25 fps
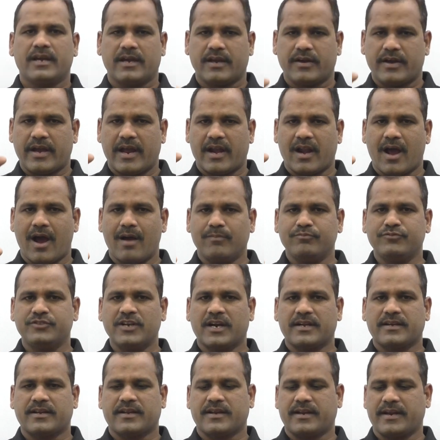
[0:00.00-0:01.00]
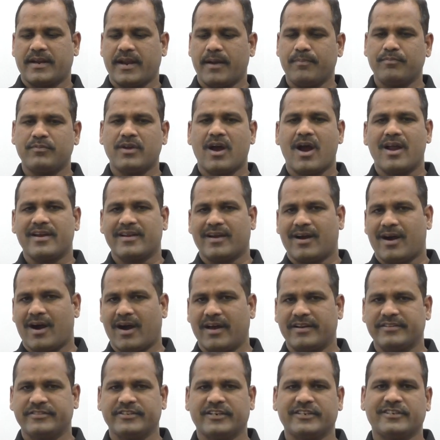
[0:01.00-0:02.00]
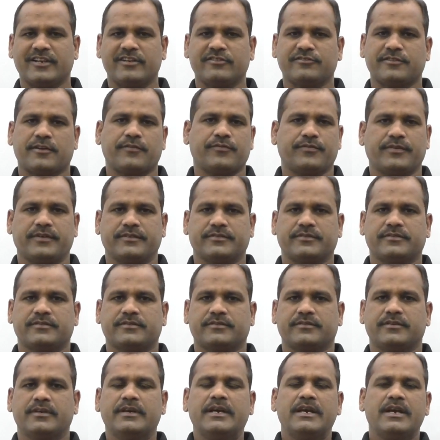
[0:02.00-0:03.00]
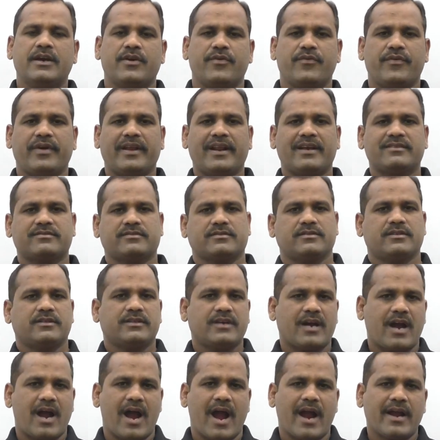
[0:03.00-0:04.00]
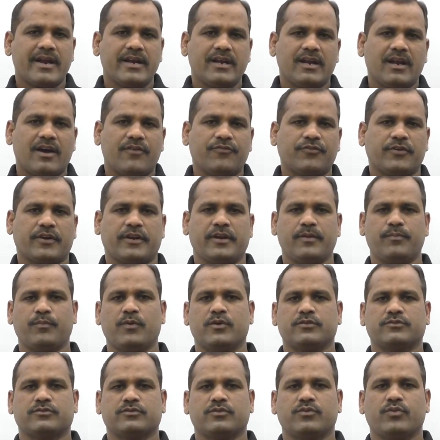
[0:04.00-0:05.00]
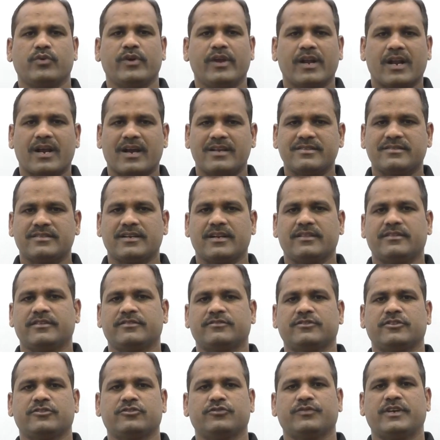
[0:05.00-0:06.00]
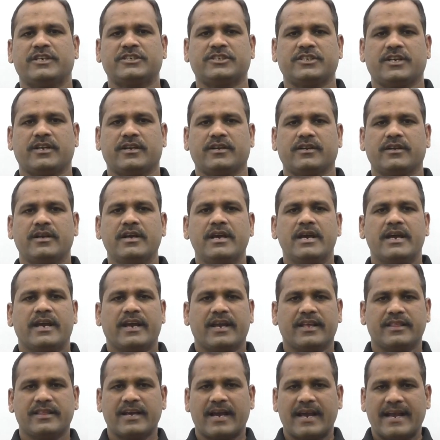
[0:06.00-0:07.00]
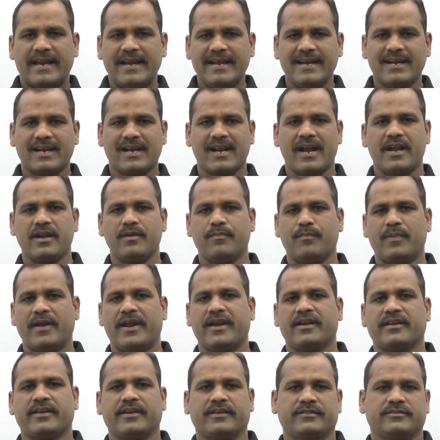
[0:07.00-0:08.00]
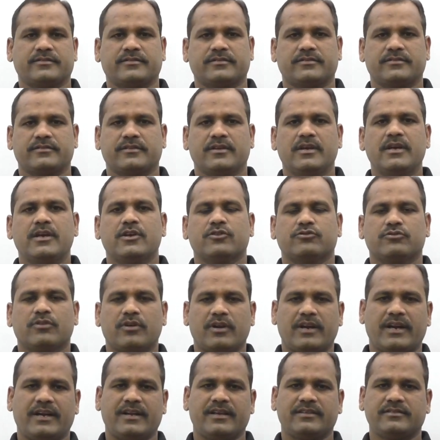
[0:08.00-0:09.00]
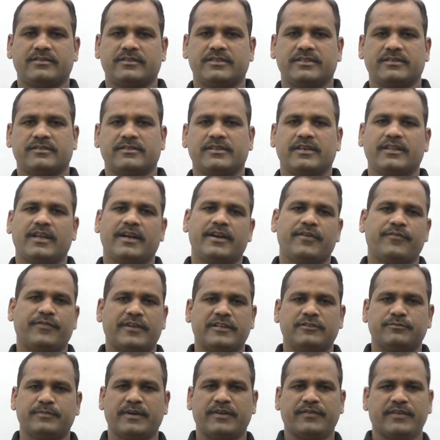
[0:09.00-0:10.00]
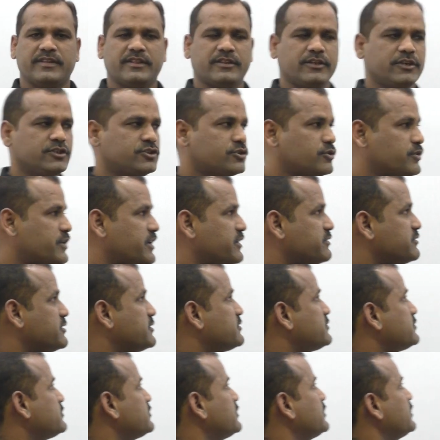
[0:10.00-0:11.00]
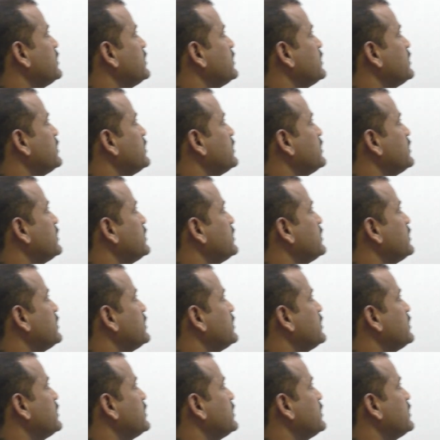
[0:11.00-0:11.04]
an object kept on a horizontal surface, whereas the angle of repose we will consider this situation in the inclined plane case. So let us see the difference between these two cases.